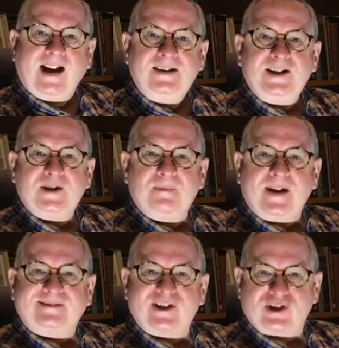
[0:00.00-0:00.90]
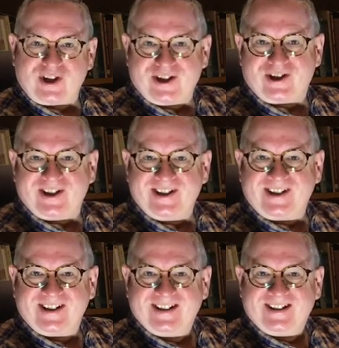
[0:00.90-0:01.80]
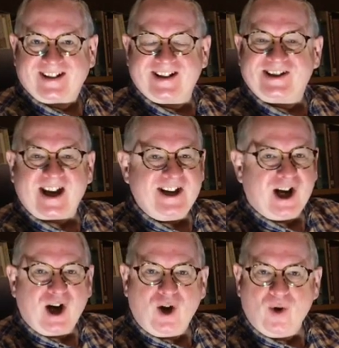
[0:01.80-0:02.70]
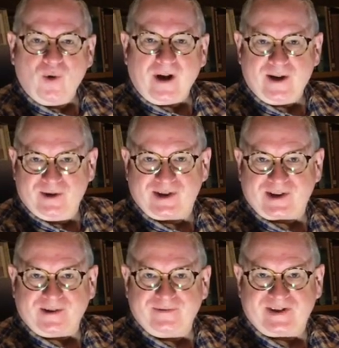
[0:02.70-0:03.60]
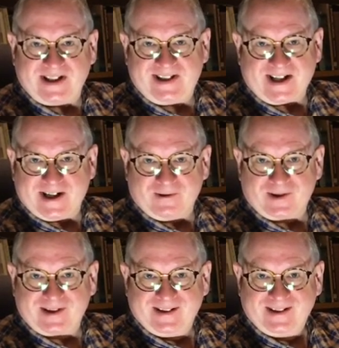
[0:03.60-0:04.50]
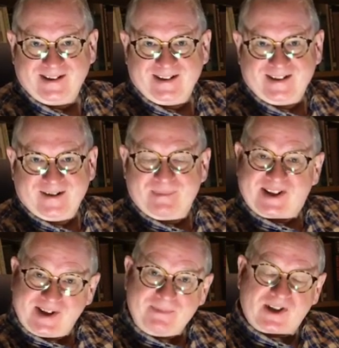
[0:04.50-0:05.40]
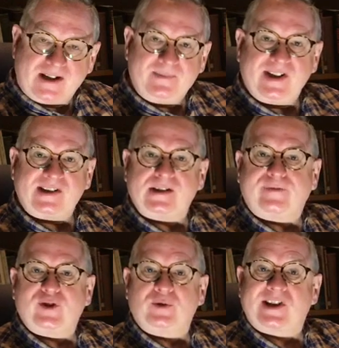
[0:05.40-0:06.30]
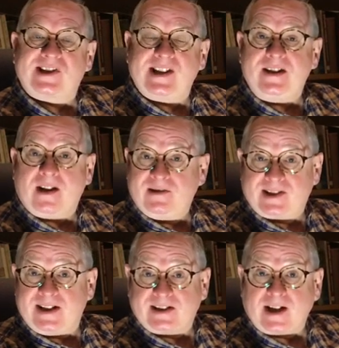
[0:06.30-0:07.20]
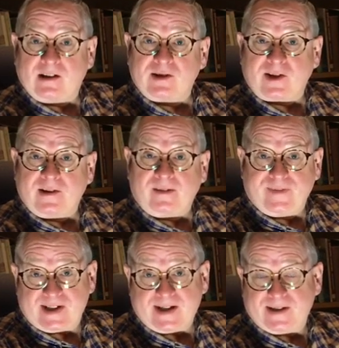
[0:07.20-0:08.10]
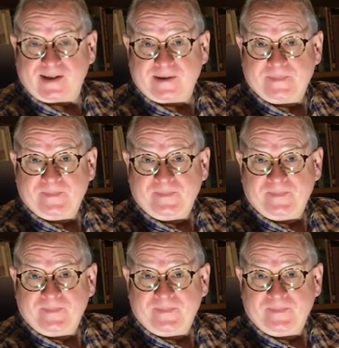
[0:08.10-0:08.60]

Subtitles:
Anglican parish churches contain a whole host of details, but sometimes it's difficult to see those details on our visits.